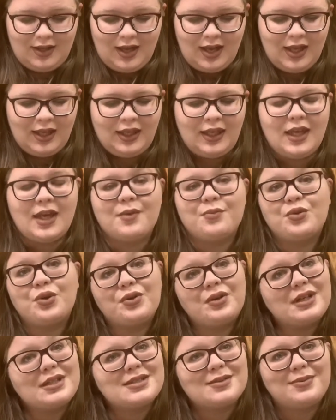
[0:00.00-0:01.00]
I am
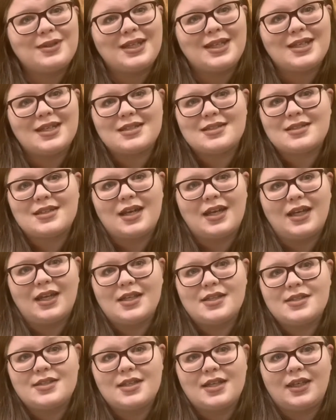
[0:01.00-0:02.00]
going to be a
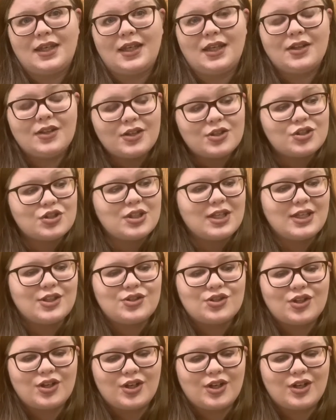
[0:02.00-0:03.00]
science and English
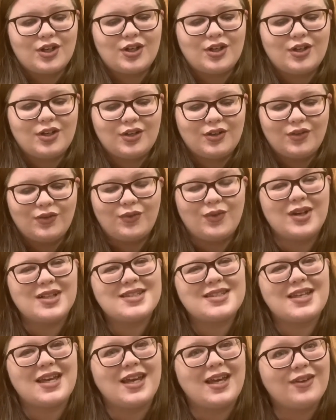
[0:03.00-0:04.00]
teacher
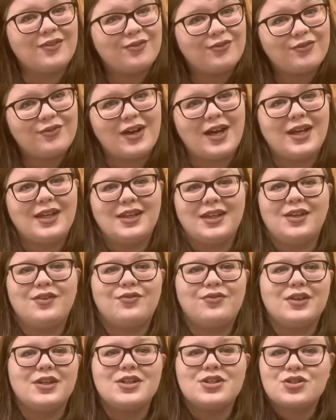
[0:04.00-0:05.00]
once I finally
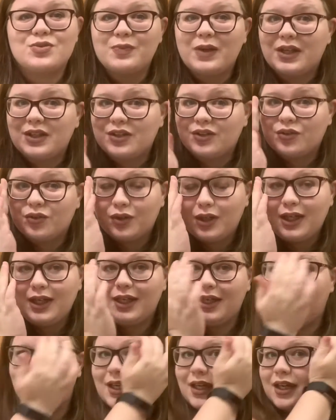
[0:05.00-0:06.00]
finish my degree.
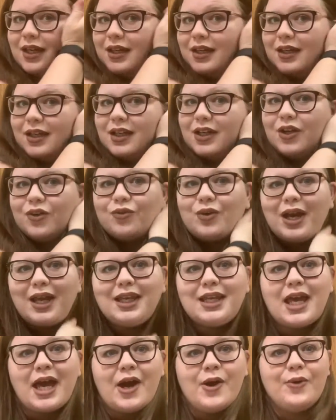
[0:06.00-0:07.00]
Right
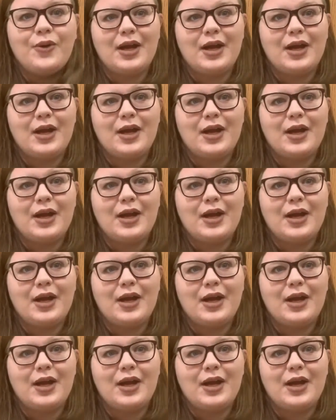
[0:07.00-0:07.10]
now